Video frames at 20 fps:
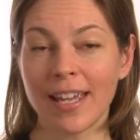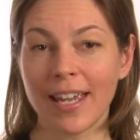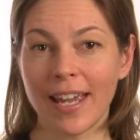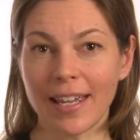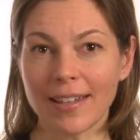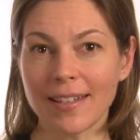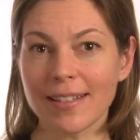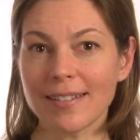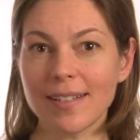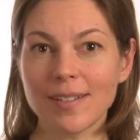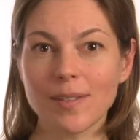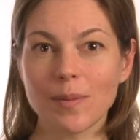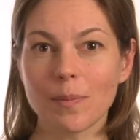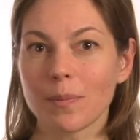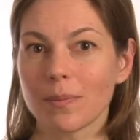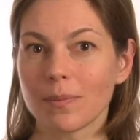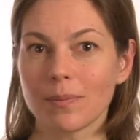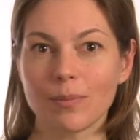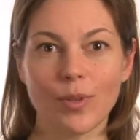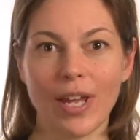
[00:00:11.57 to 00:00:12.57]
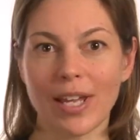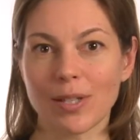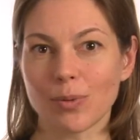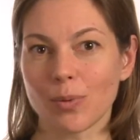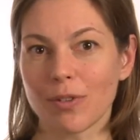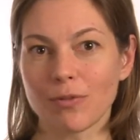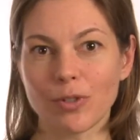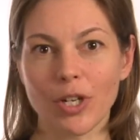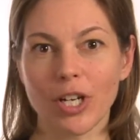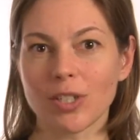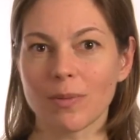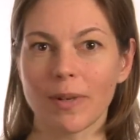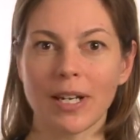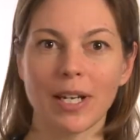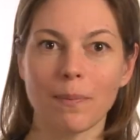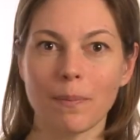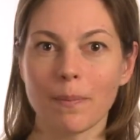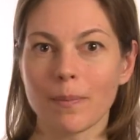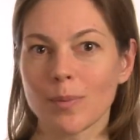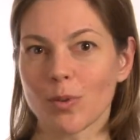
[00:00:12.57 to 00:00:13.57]
And this has, as we've talked about
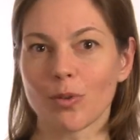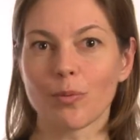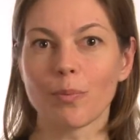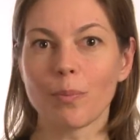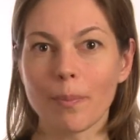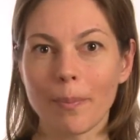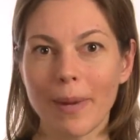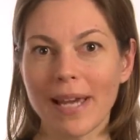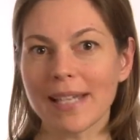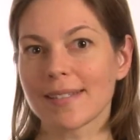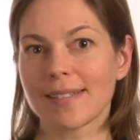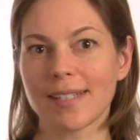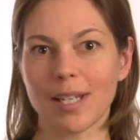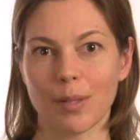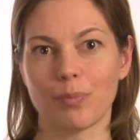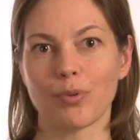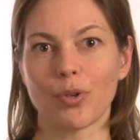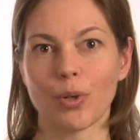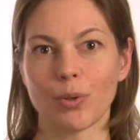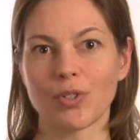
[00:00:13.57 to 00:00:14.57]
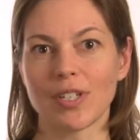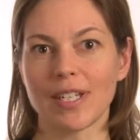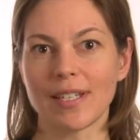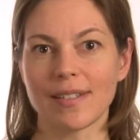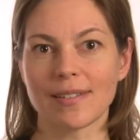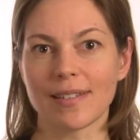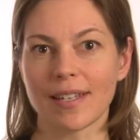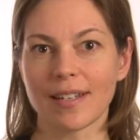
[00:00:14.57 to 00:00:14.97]
it, sort of messed up proteins.